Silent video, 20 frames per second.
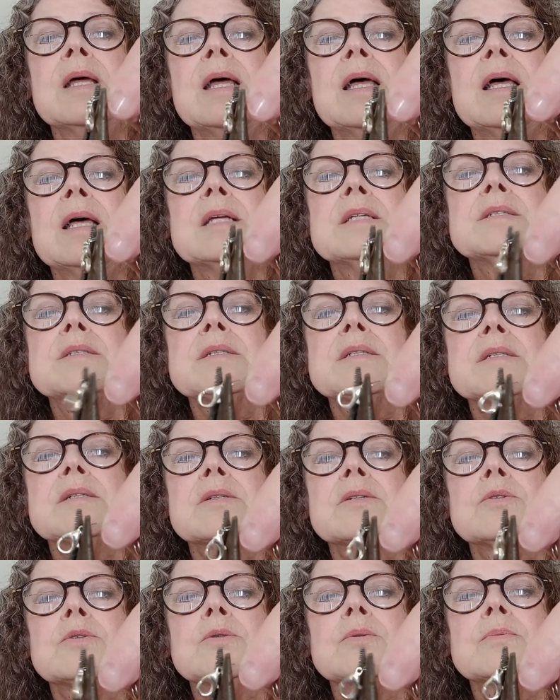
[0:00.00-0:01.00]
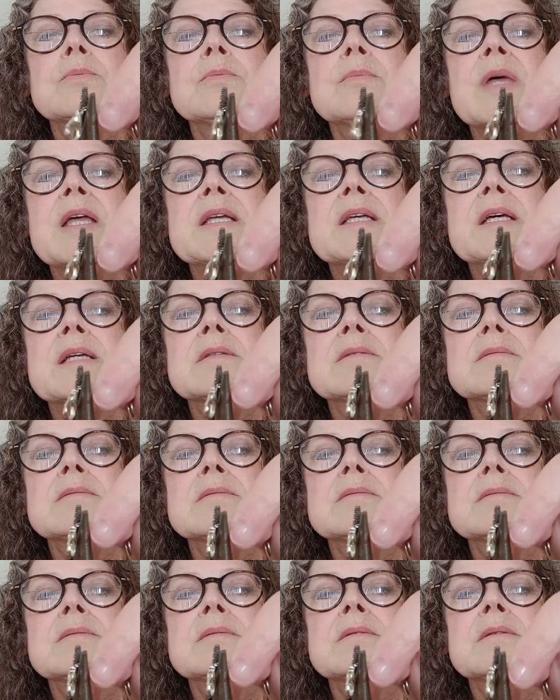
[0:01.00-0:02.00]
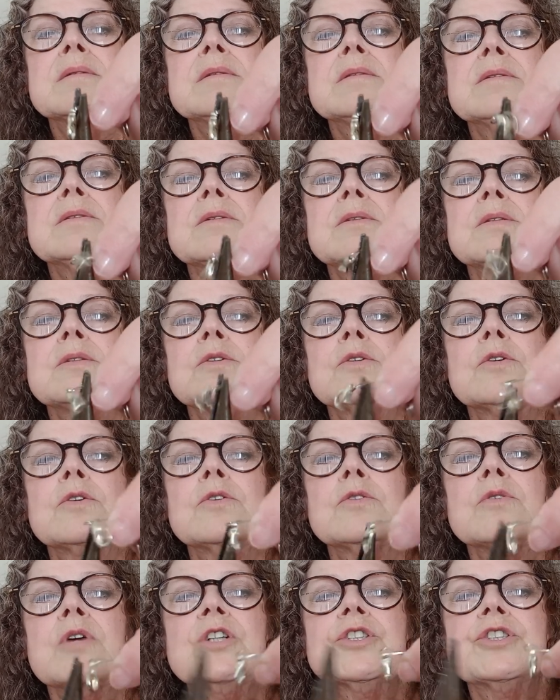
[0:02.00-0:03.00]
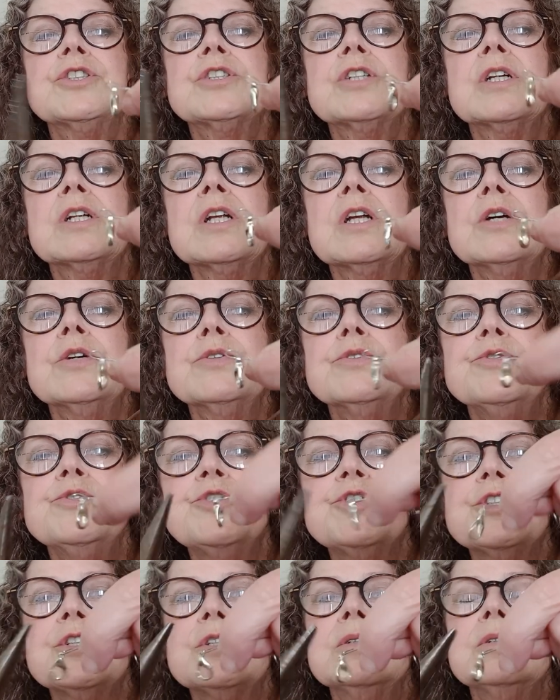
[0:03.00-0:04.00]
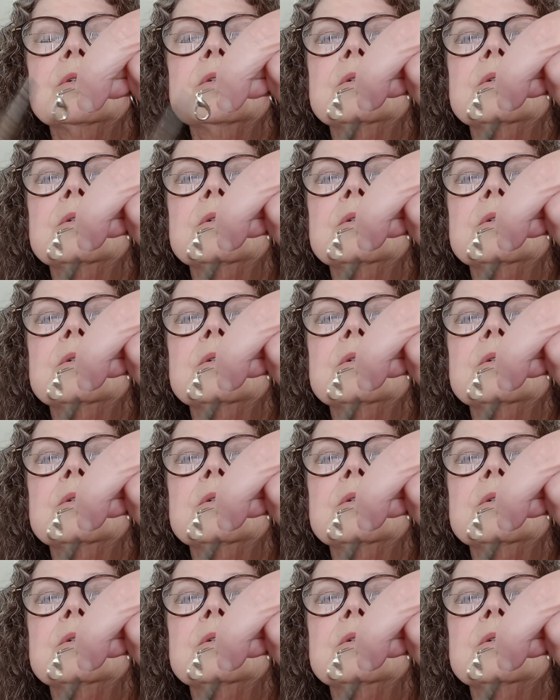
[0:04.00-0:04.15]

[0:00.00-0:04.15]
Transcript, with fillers: and make it crush closed